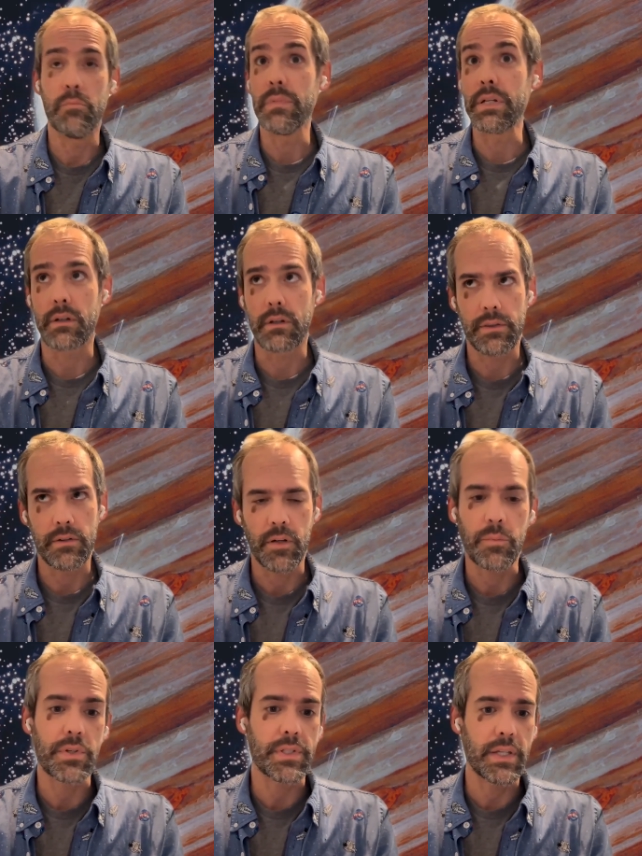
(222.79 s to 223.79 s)
a mere
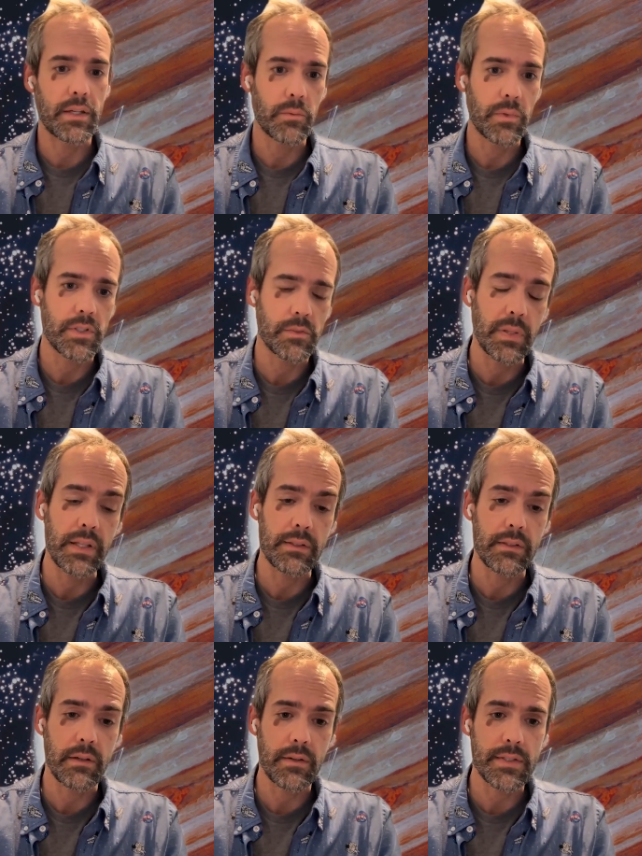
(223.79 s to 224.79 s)
thirty percent, which is
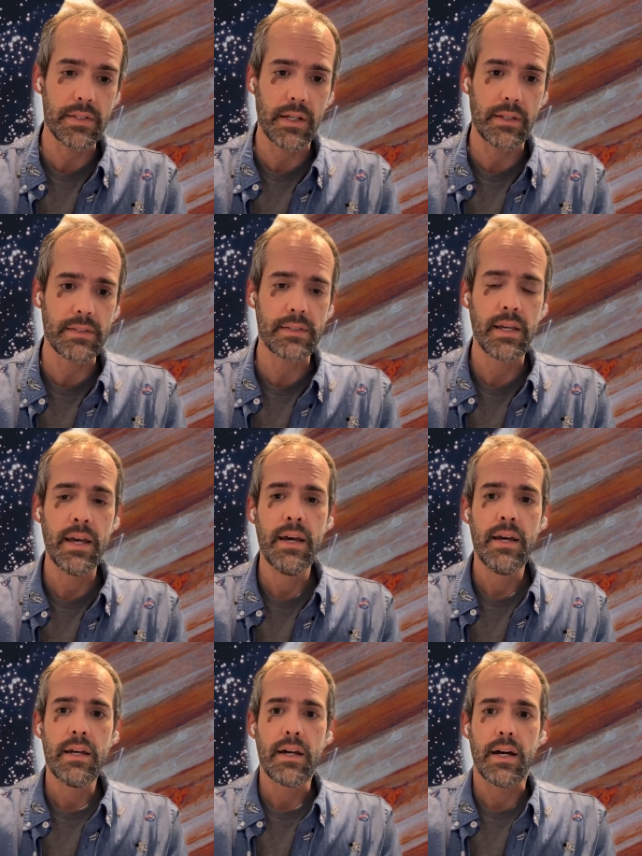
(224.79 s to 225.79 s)
planetary science.
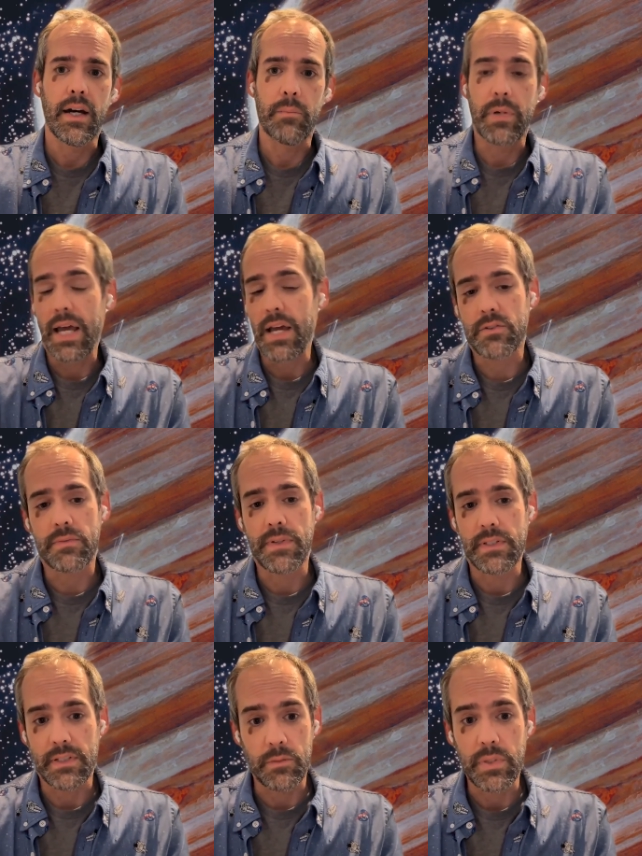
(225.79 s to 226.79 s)
Uh, but
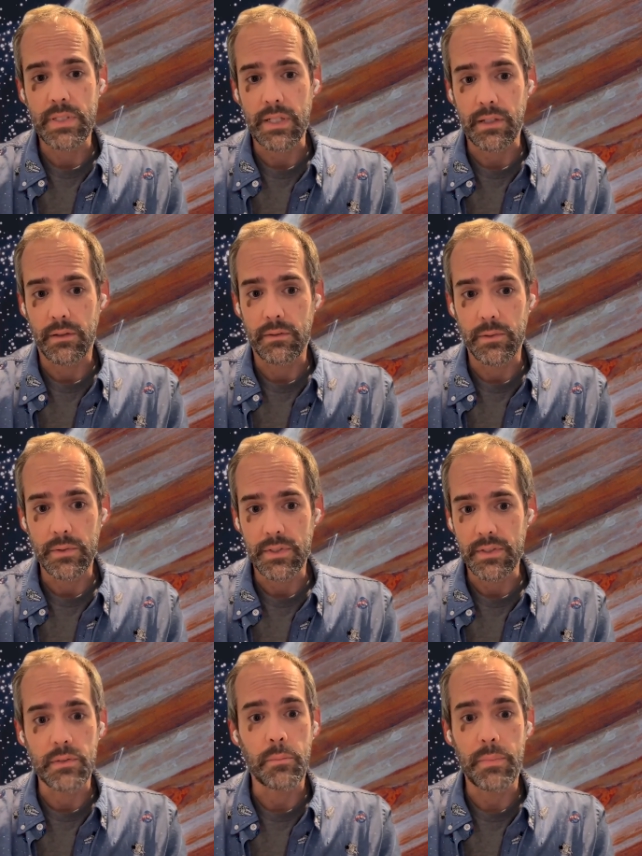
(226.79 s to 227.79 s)
astrophysics in particular
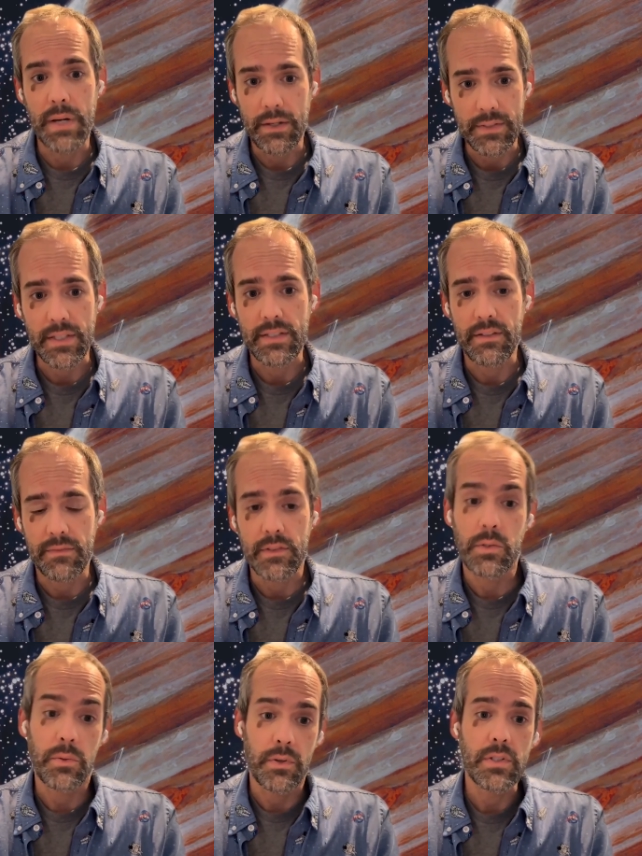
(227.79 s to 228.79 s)
loses about sixty,
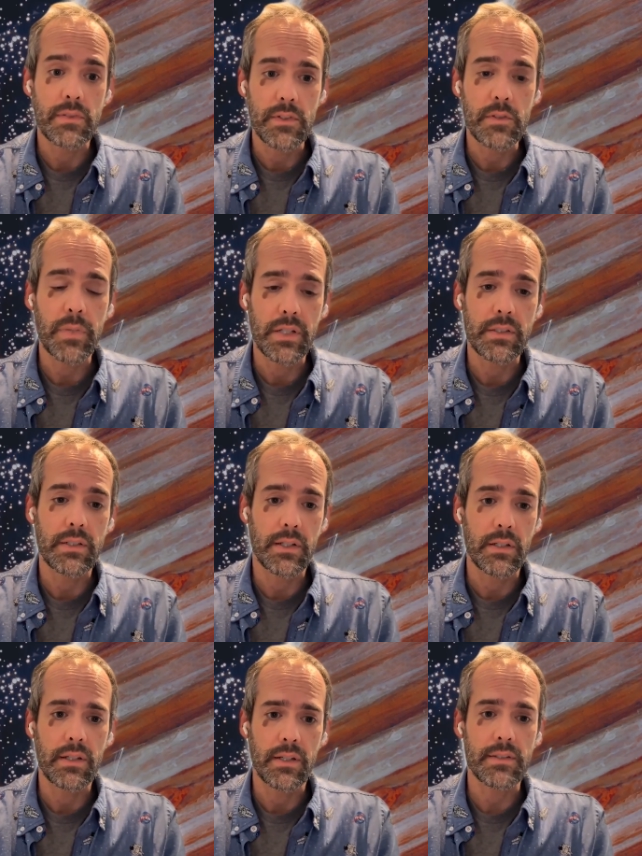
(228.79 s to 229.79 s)
two thirds of its budget
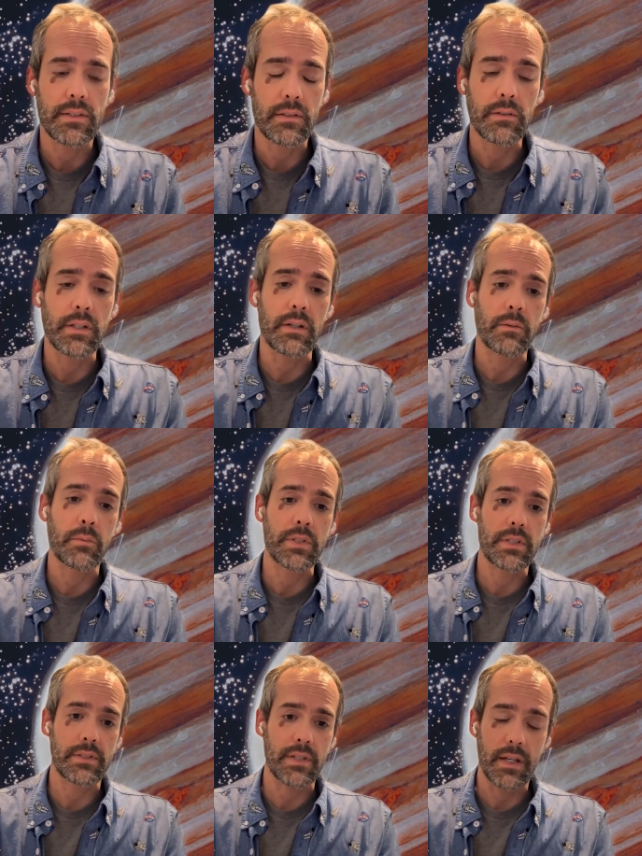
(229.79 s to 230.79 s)
in, in a single year,
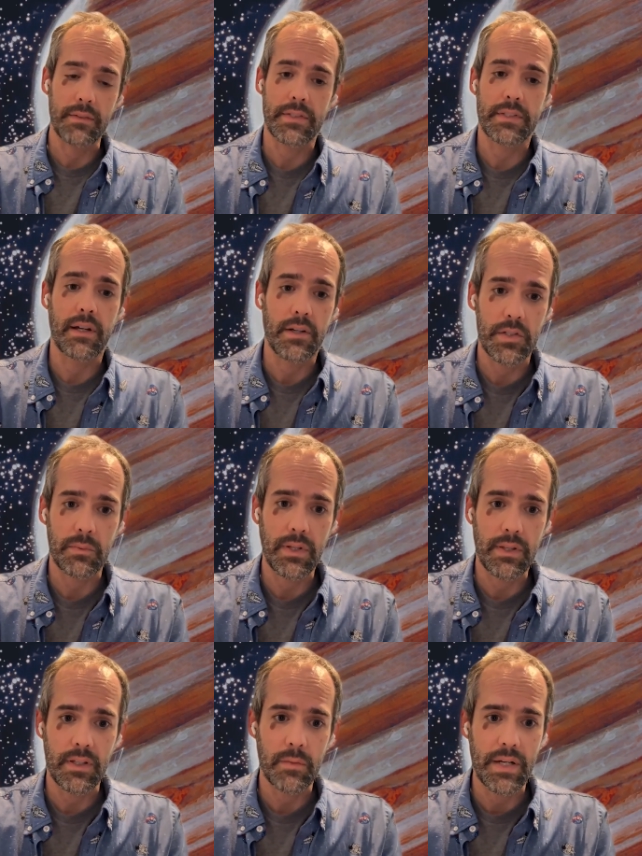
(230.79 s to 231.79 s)
which is kind of astonishing
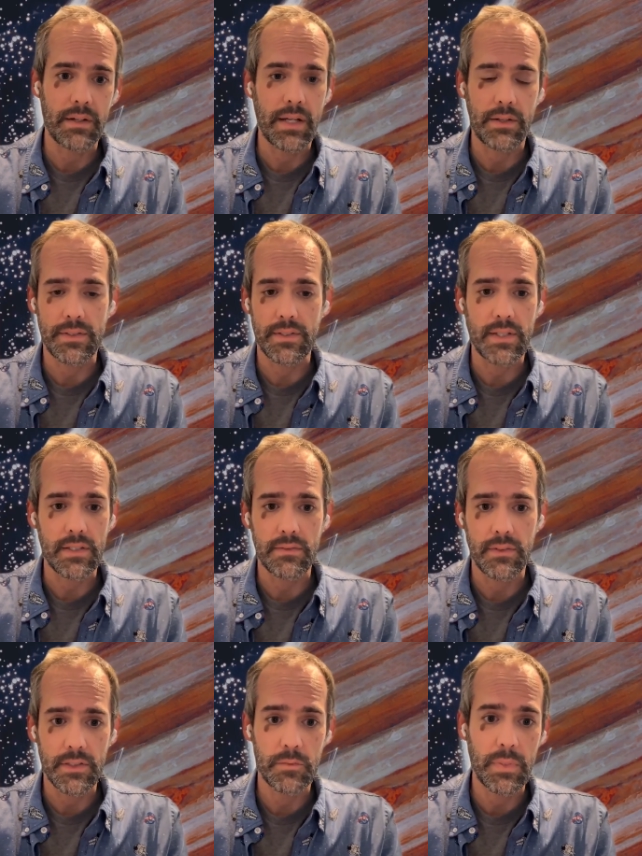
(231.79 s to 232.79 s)
when you think about how
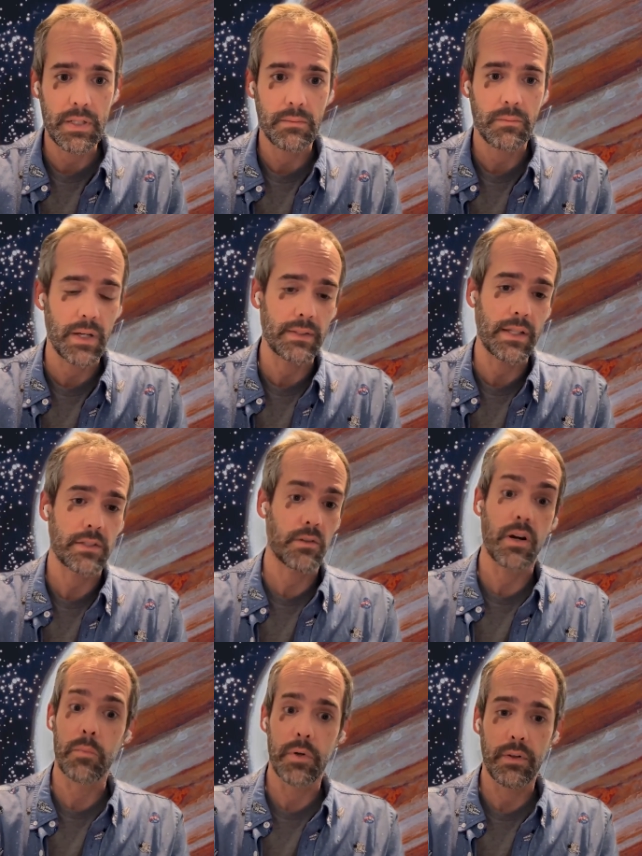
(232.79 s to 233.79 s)
successful it's been, right? That's
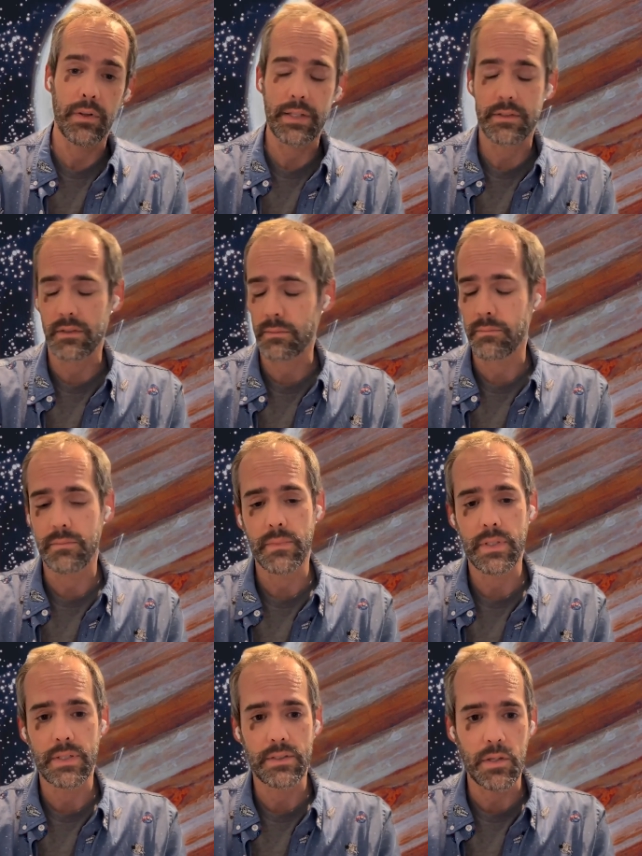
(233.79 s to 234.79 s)
your Hubble, that's your
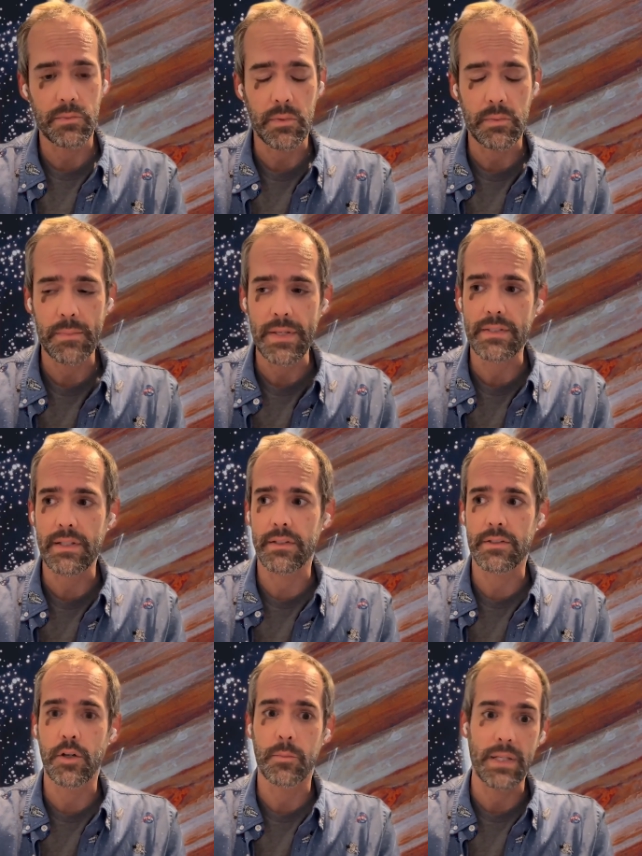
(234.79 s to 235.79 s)
uh, James Webb Space James
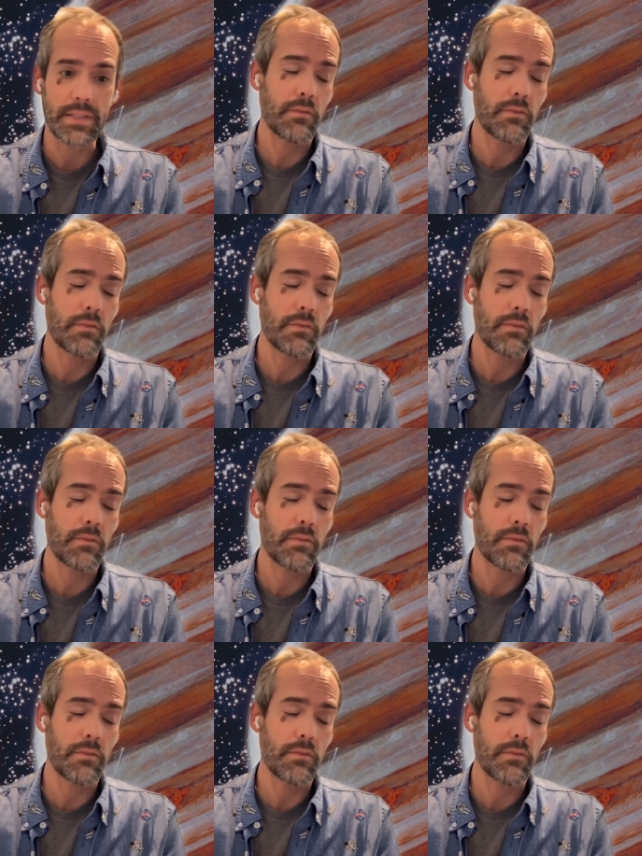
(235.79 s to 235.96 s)
Telescope, Webb.